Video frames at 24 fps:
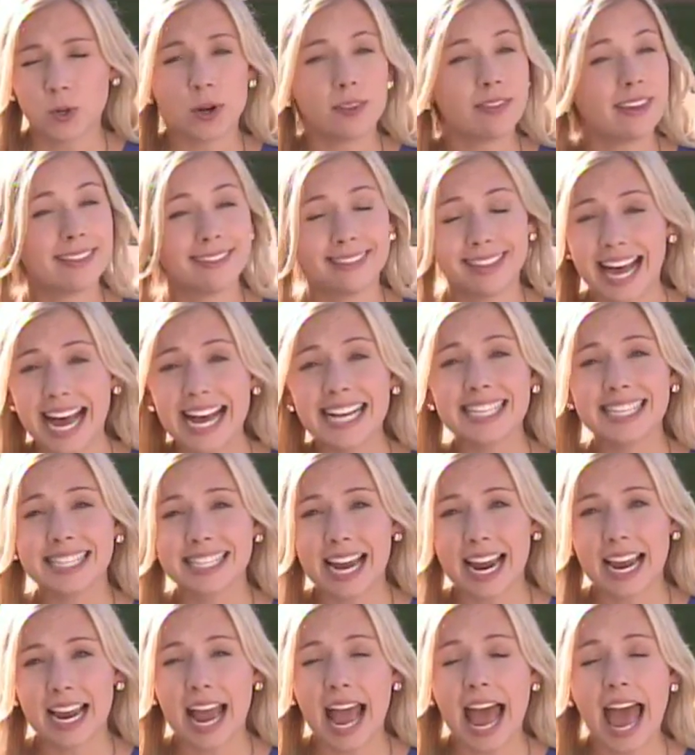And then last
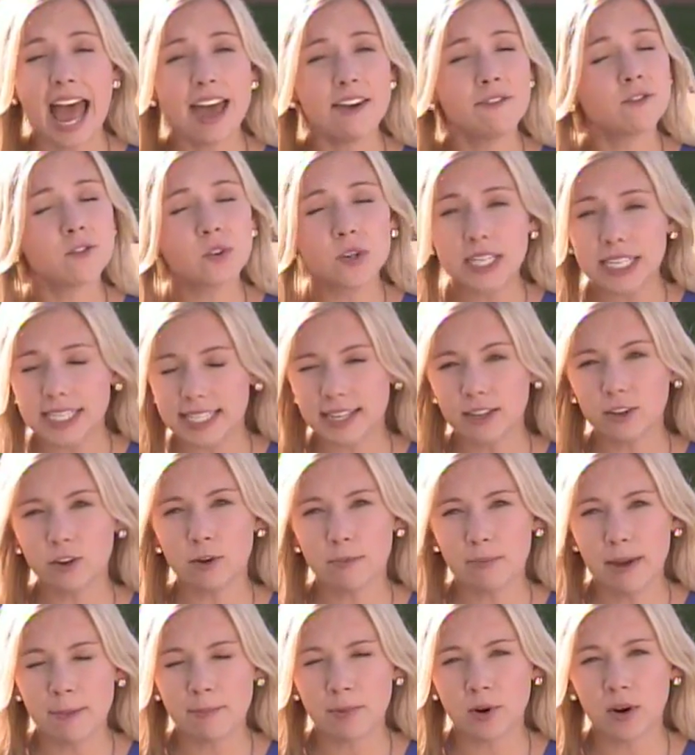night, every single
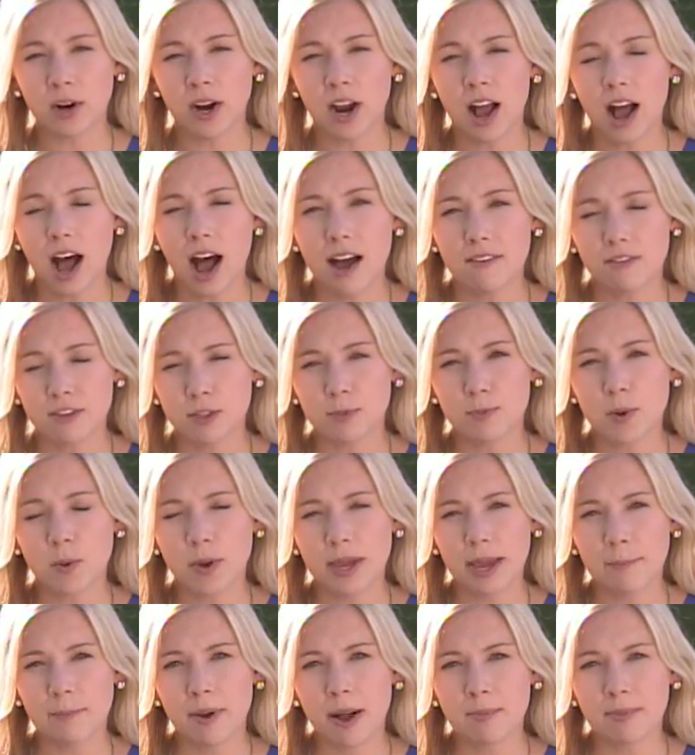member of the
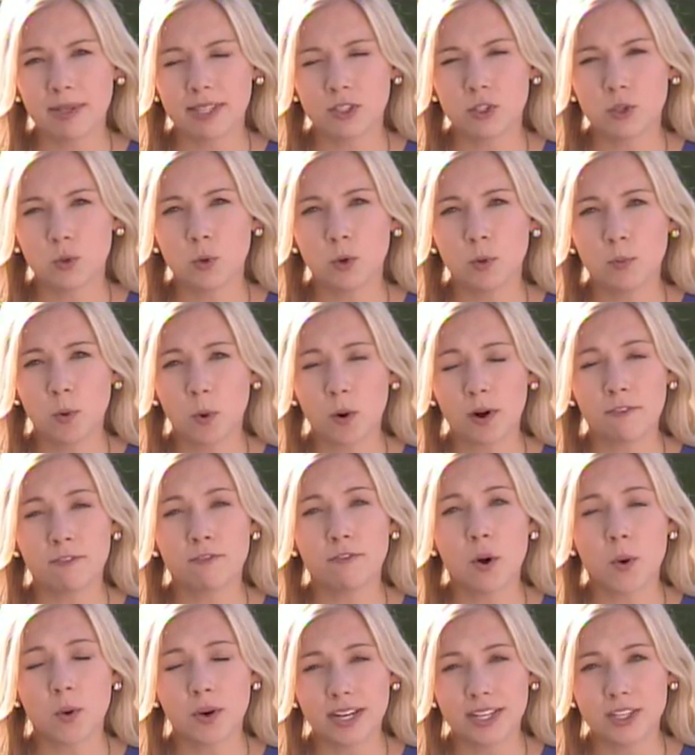Spokane Public School Board
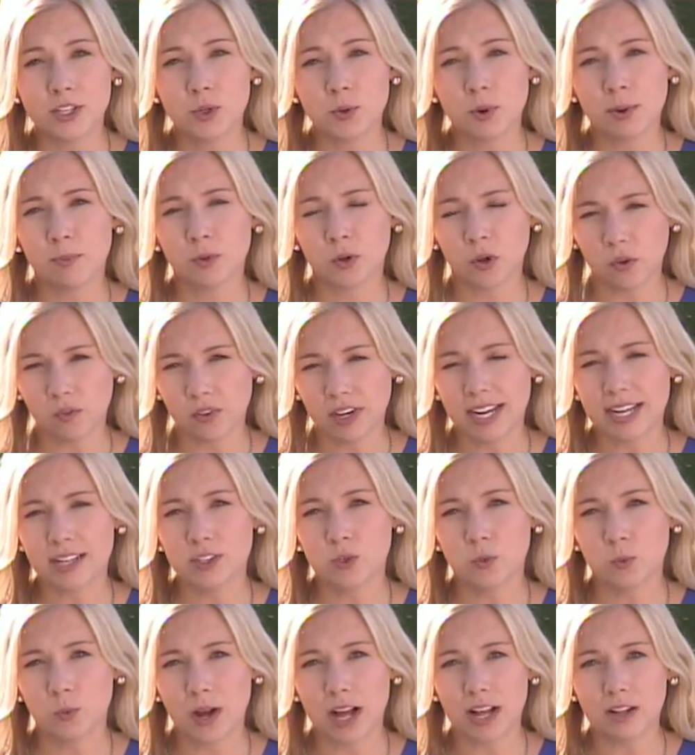voted to approve it
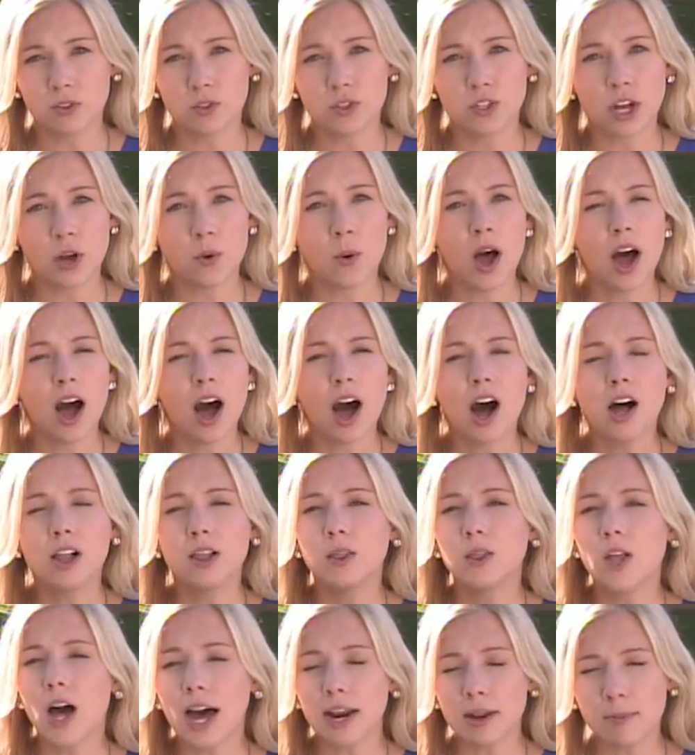as well. So a
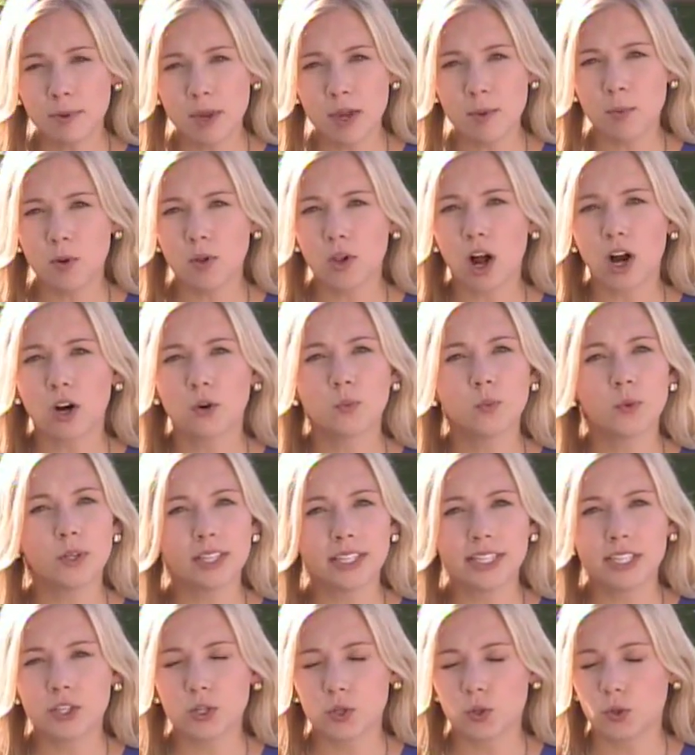lot of people are
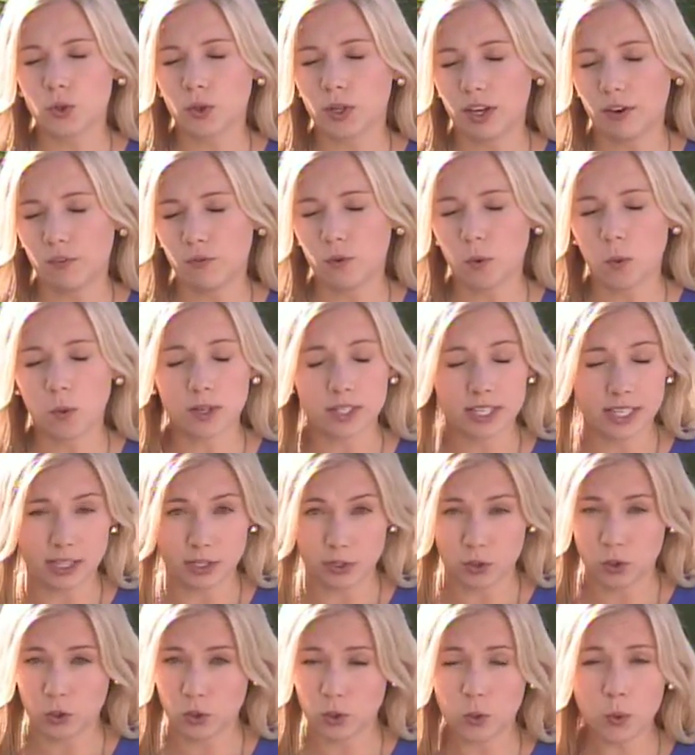really just looking forward to
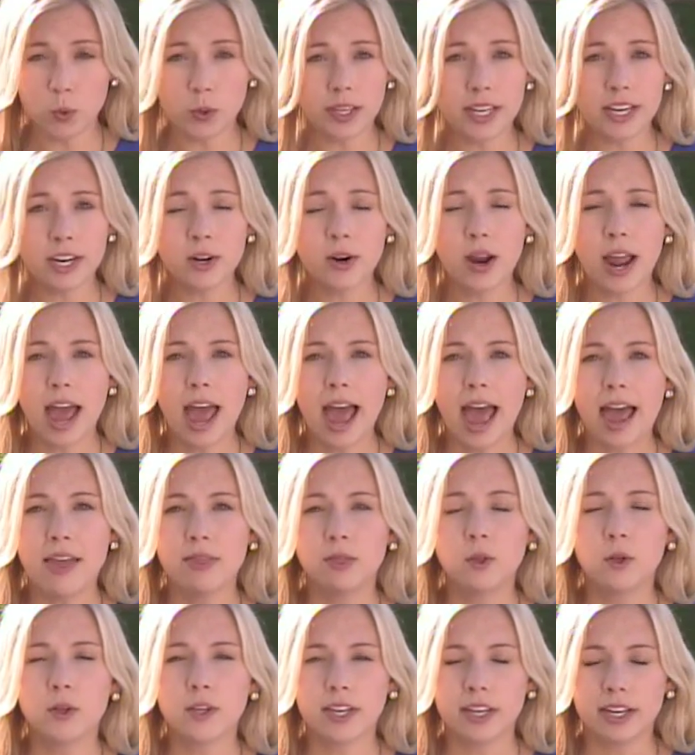this school year and
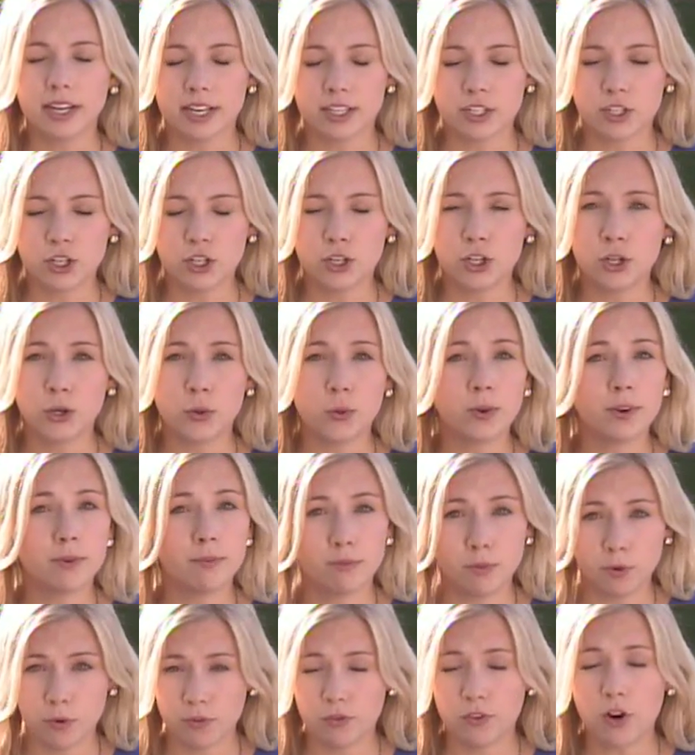looking to
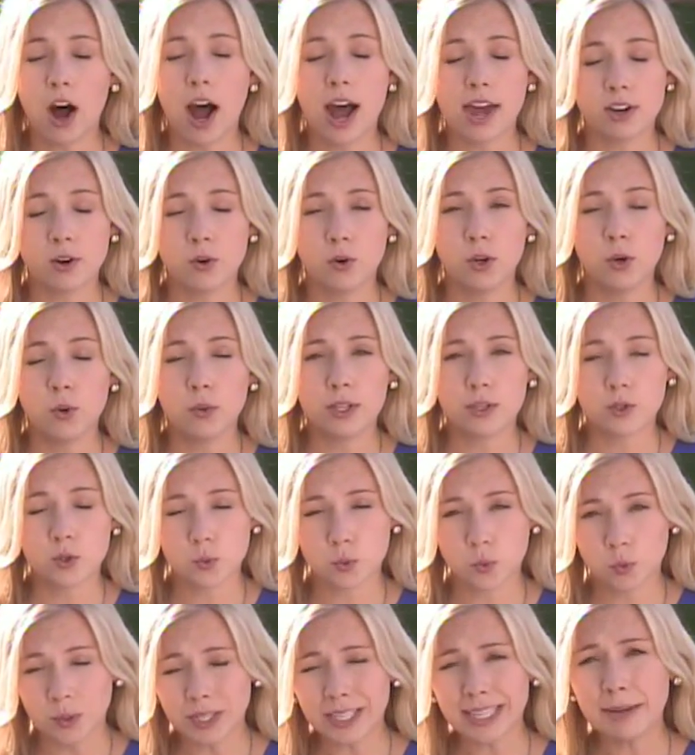move on. And who this
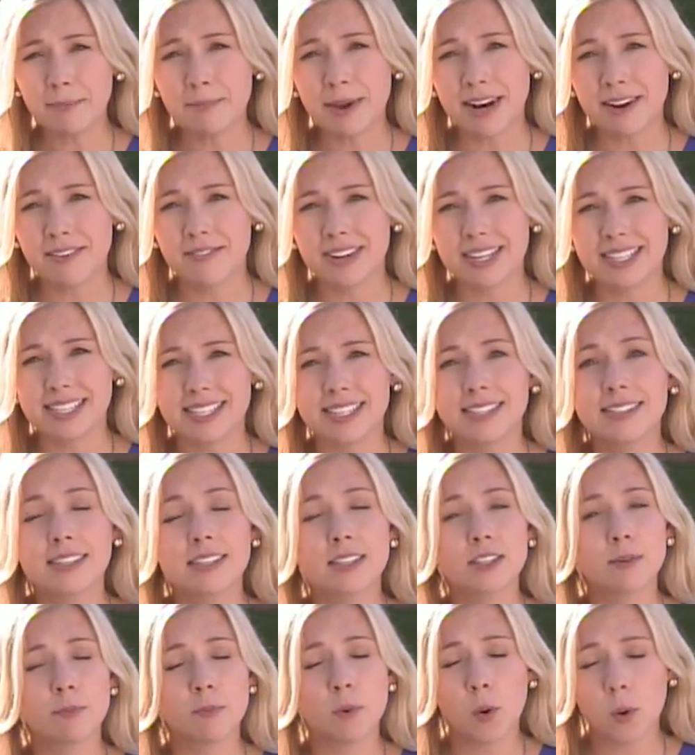really benefits is the
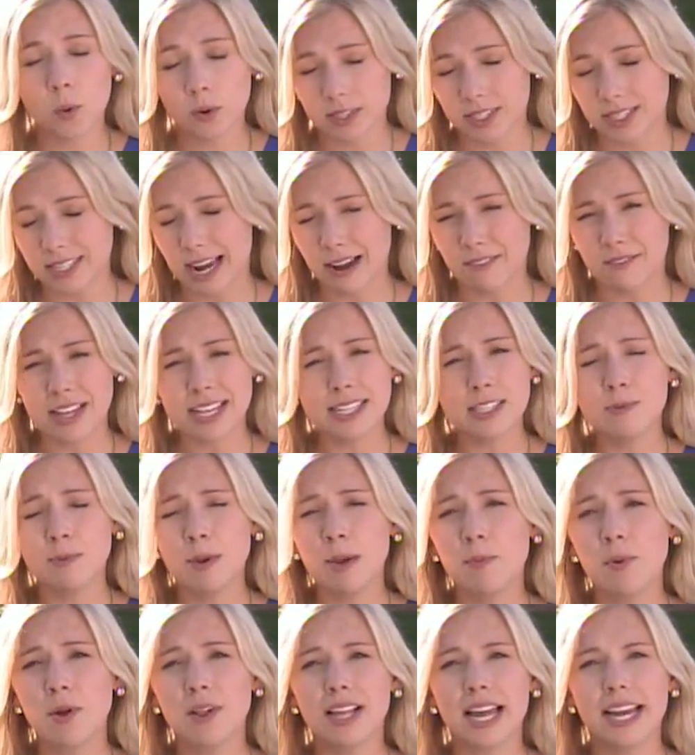support staff. That's
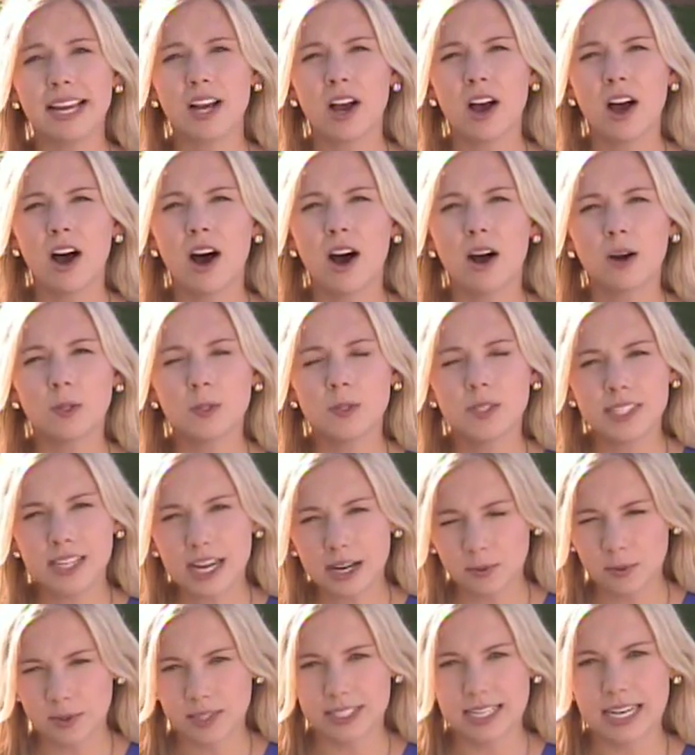people like our
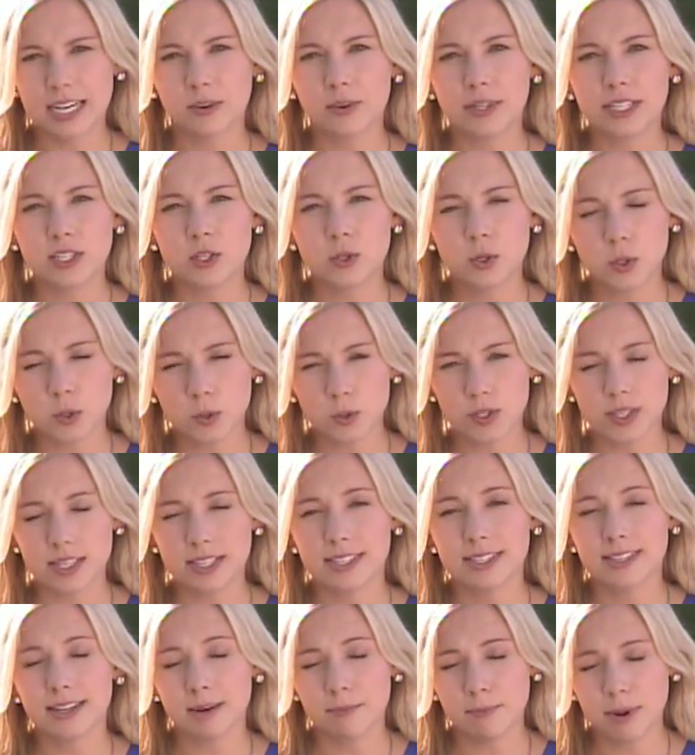secretaries,
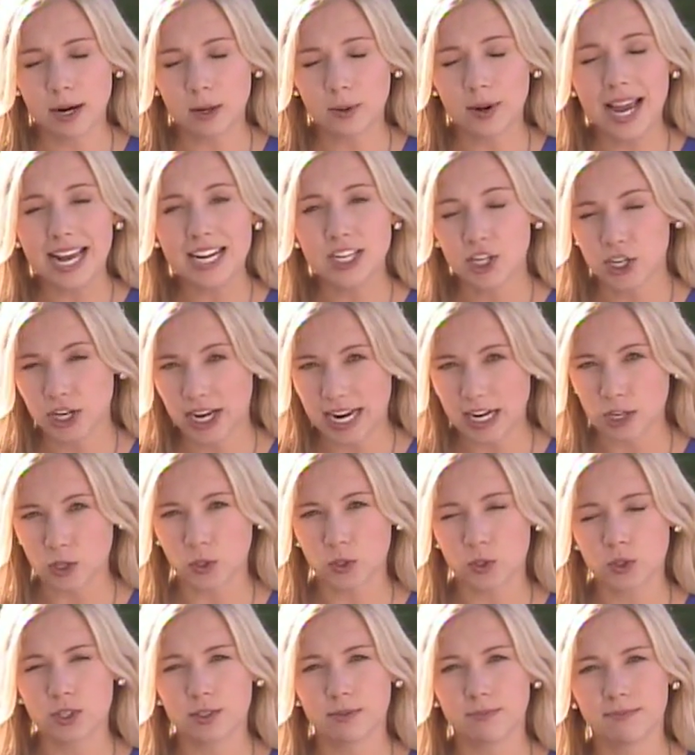nurses, and
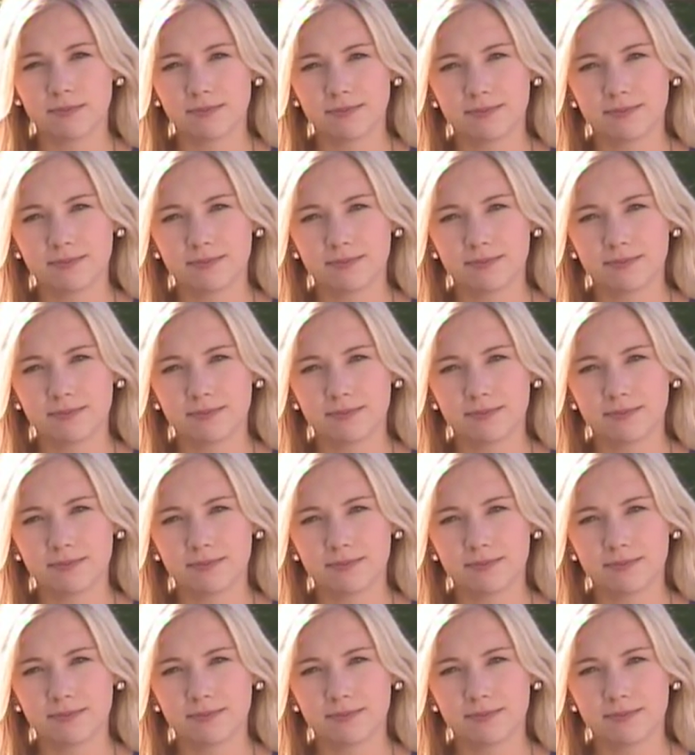paraeducators.